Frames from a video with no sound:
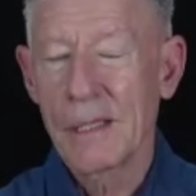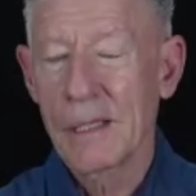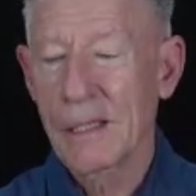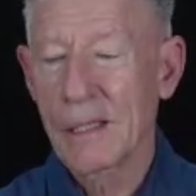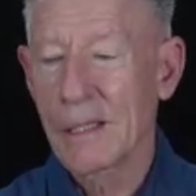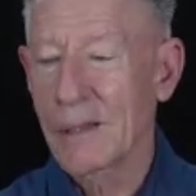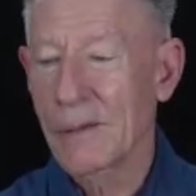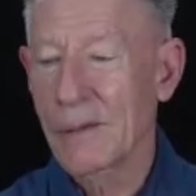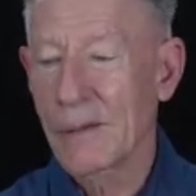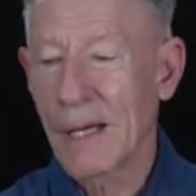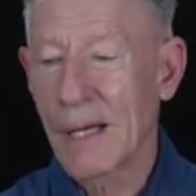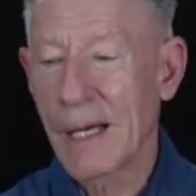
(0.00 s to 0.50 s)

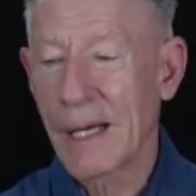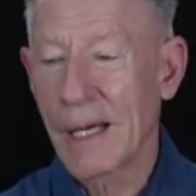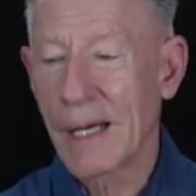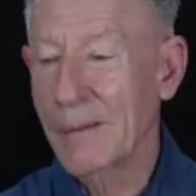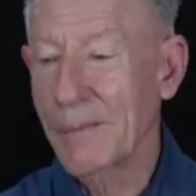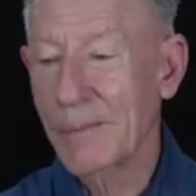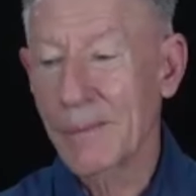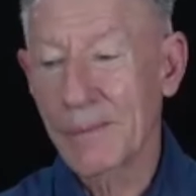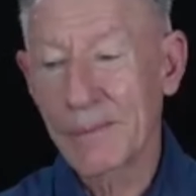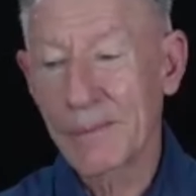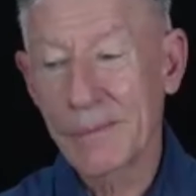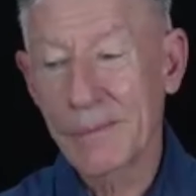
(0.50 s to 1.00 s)

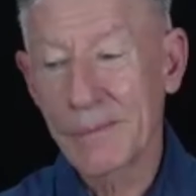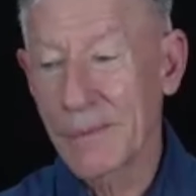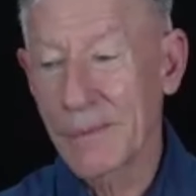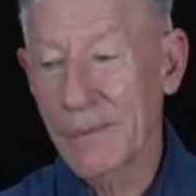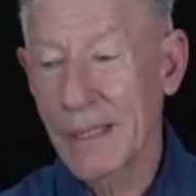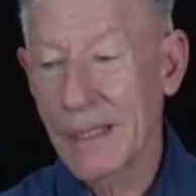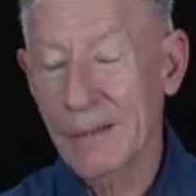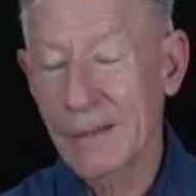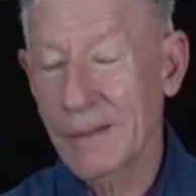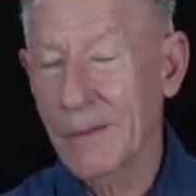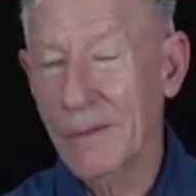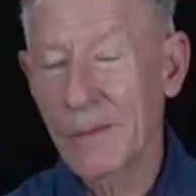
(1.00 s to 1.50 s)

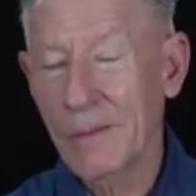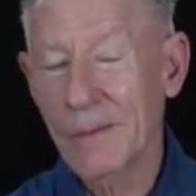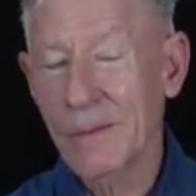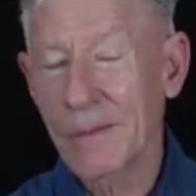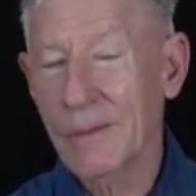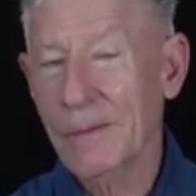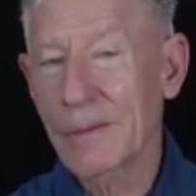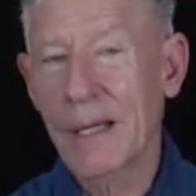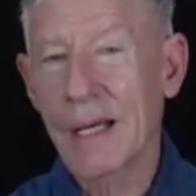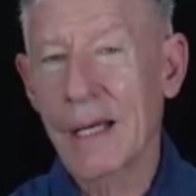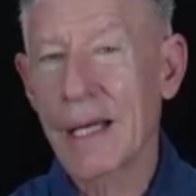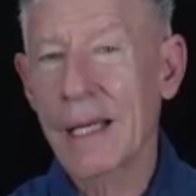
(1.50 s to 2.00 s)

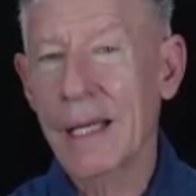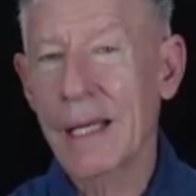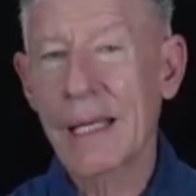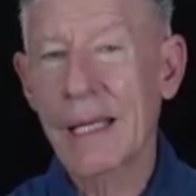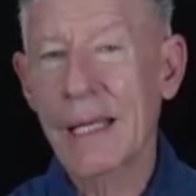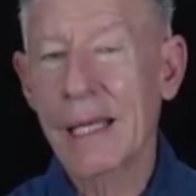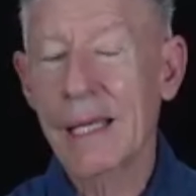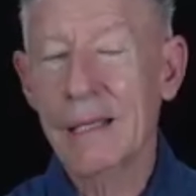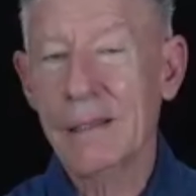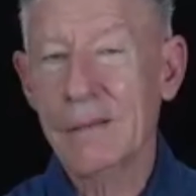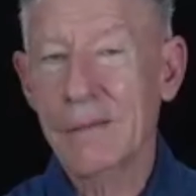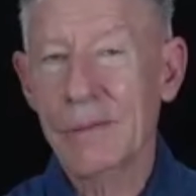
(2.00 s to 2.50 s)
I
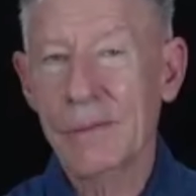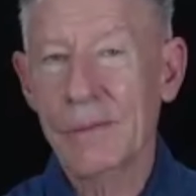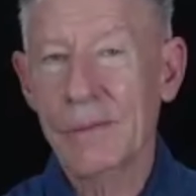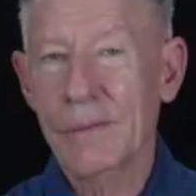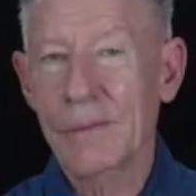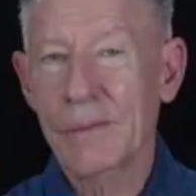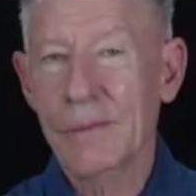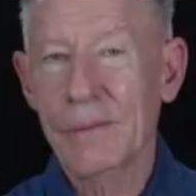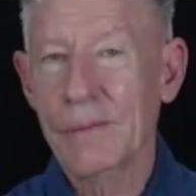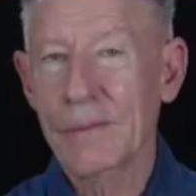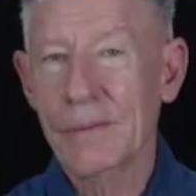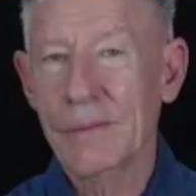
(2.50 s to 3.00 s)
can't
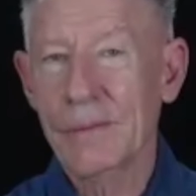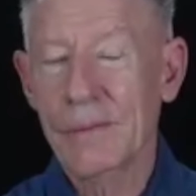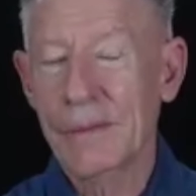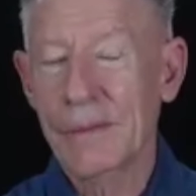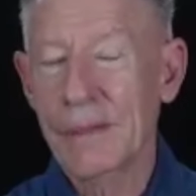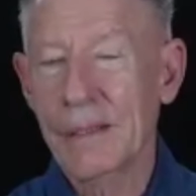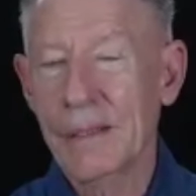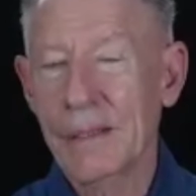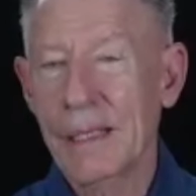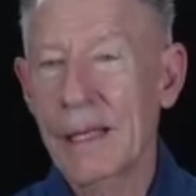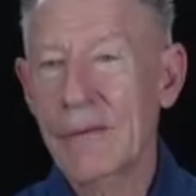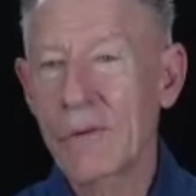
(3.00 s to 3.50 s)

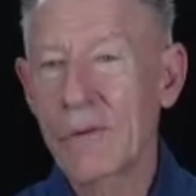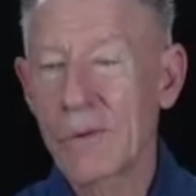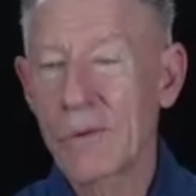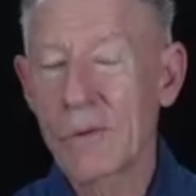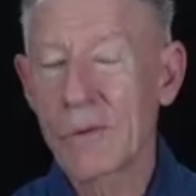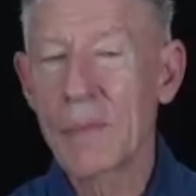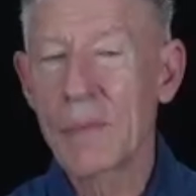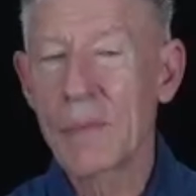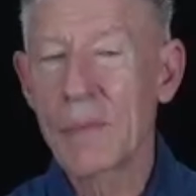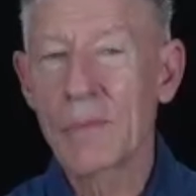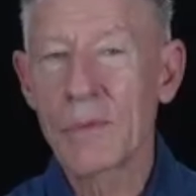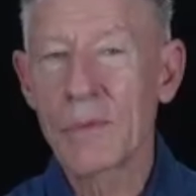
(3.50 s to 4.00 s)
ever
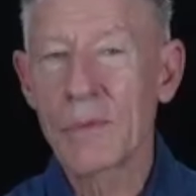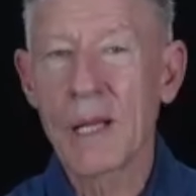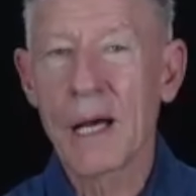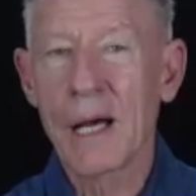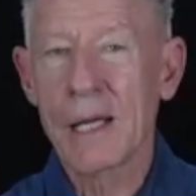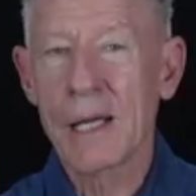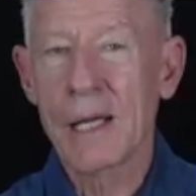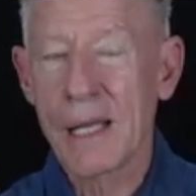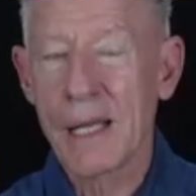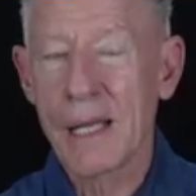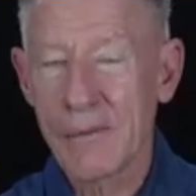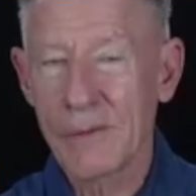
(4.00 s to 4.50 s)
remember
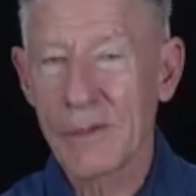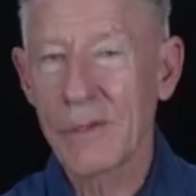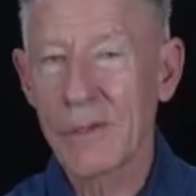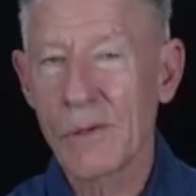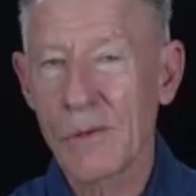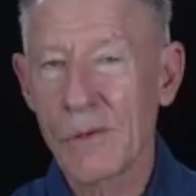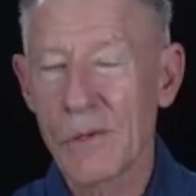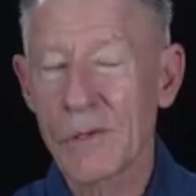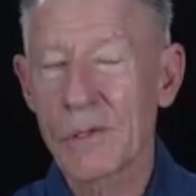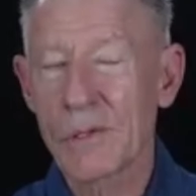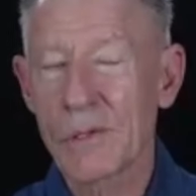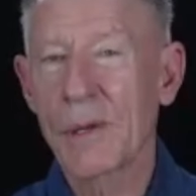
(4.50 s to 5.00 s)
not having a
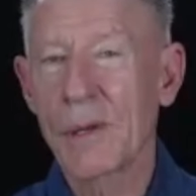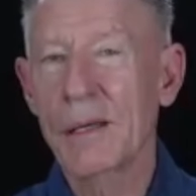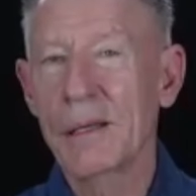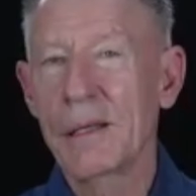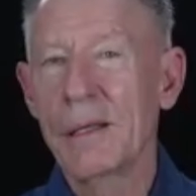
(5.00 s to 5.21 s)
horse.